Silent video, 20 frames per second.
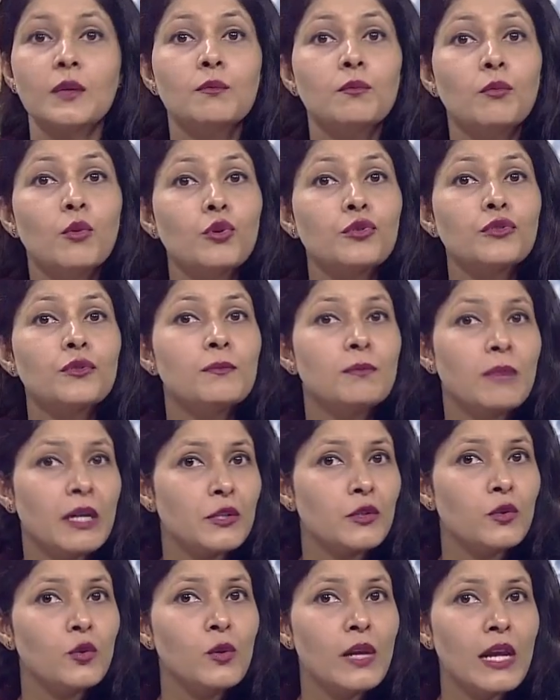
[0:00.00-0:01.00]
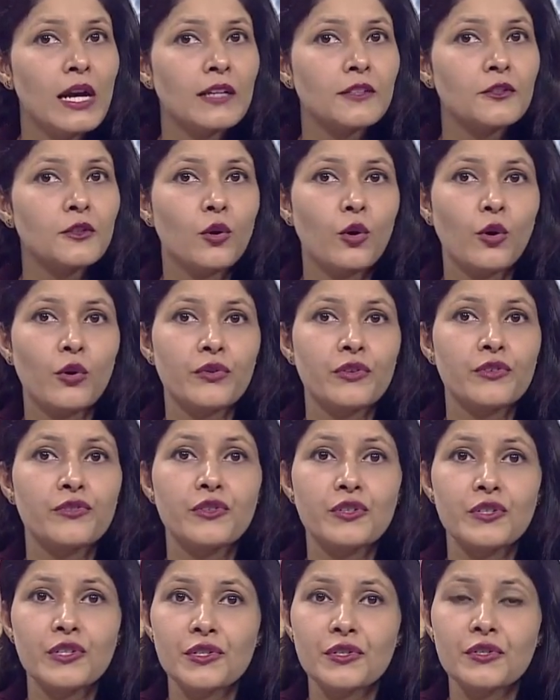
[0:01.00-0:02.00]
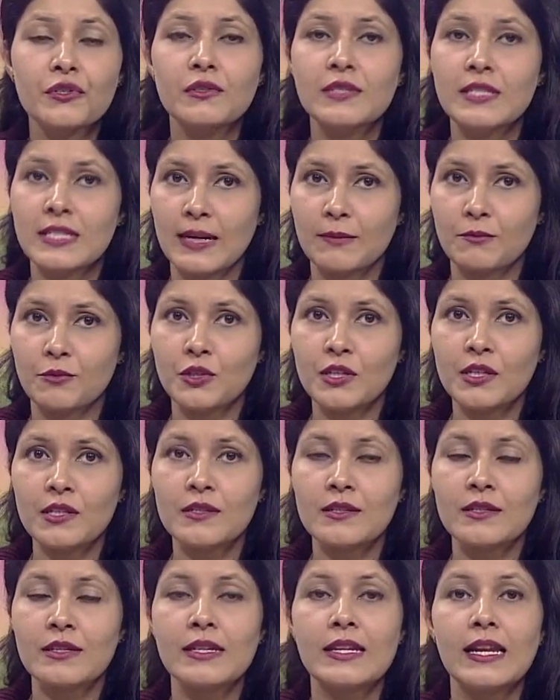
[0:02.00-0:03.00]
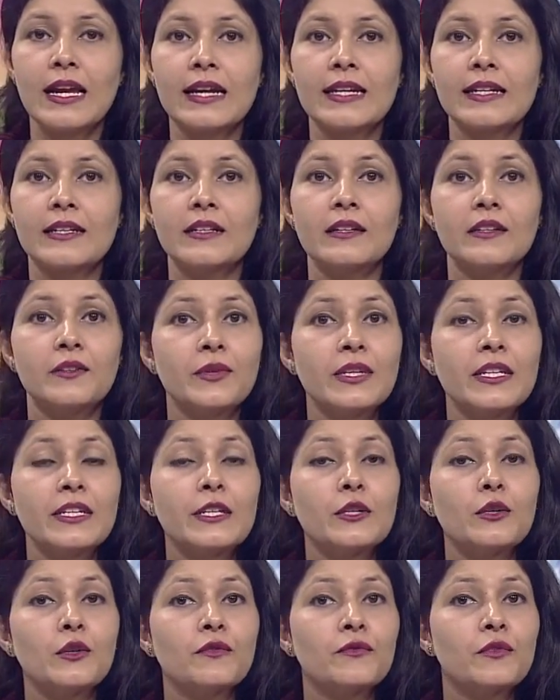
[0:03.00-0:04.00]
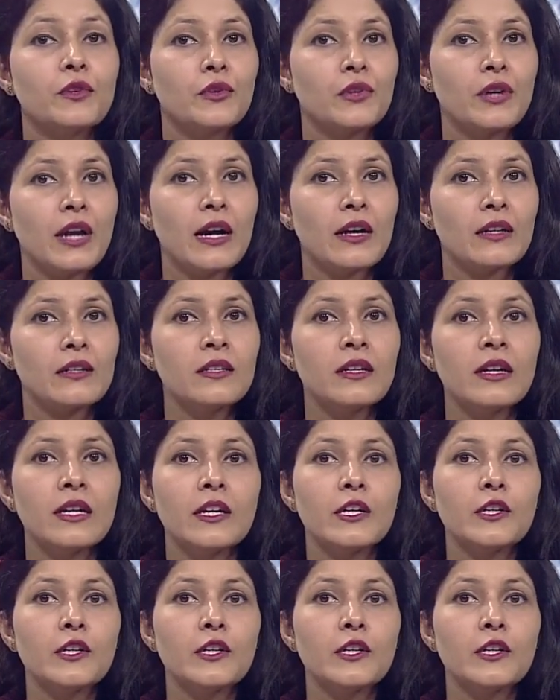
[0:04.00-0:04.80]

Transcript: Both mankulat or traditional subjects like reading of Quran,